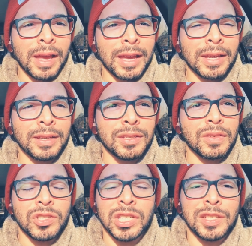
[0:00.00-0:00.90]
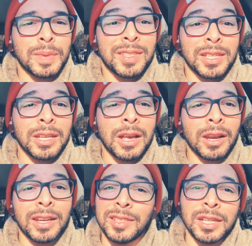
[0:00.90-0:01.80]
And she's been sitting
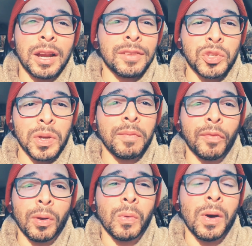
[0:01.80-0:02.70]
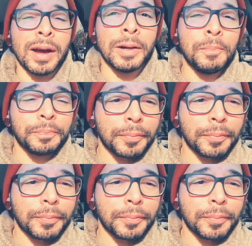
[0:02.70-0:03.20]
on it and sitting on this dream for a while.